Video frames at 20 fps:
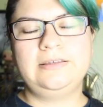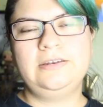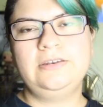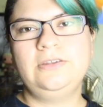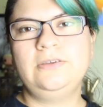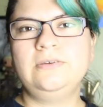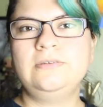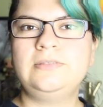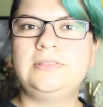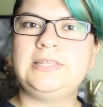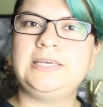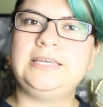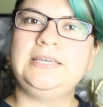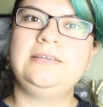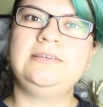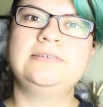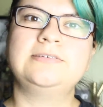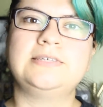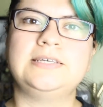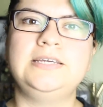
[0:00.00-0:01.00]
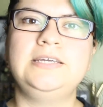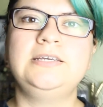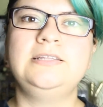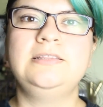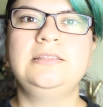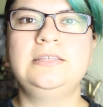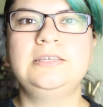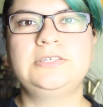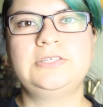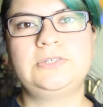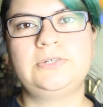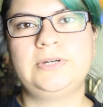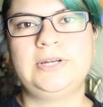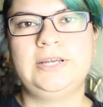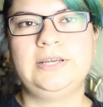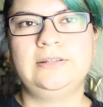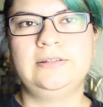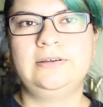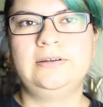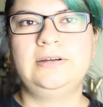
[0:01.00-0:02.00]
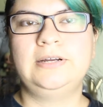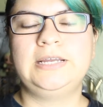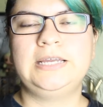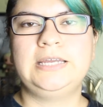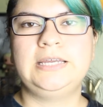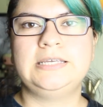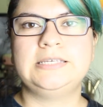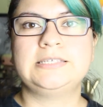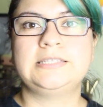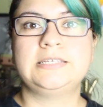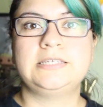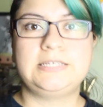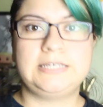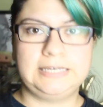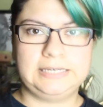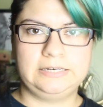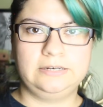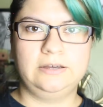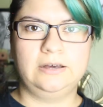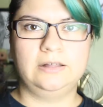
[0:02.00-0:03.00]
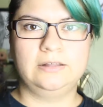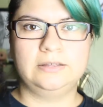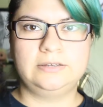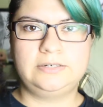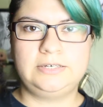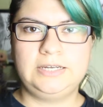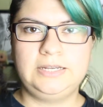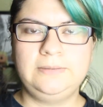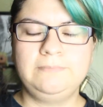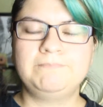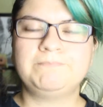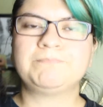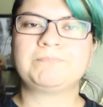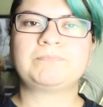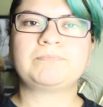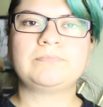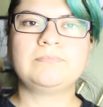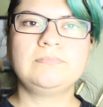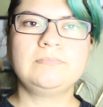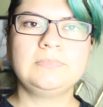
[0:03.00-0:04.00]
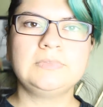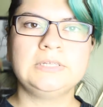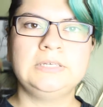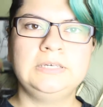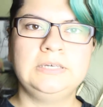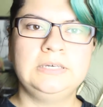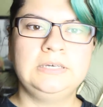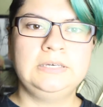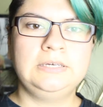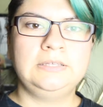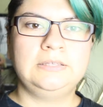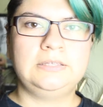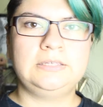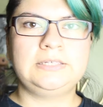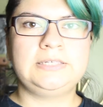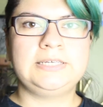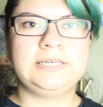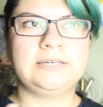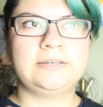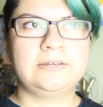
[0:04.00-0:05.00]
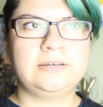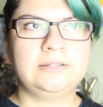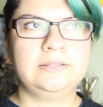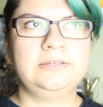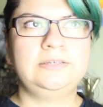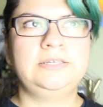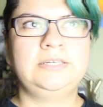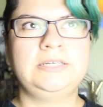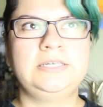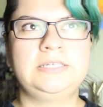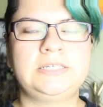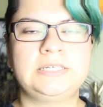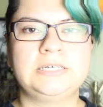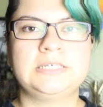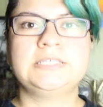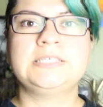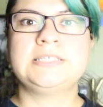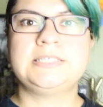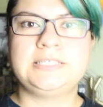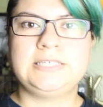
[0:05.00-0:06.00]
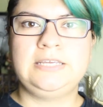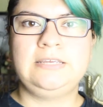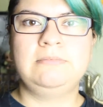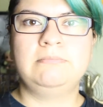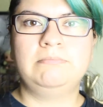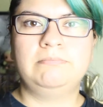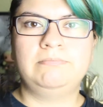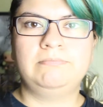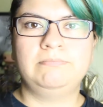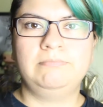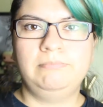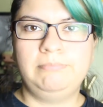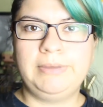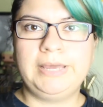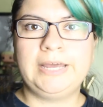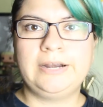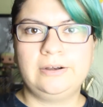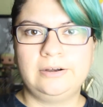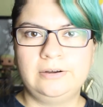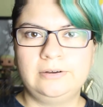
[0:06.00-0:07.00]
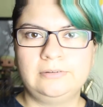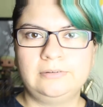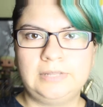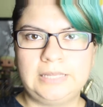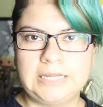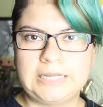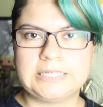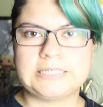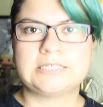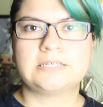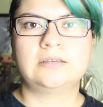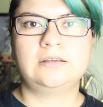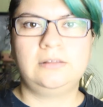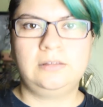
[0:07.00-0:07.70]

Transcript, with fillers: the new things in this trailer is the technology. The technology does seem better, like it's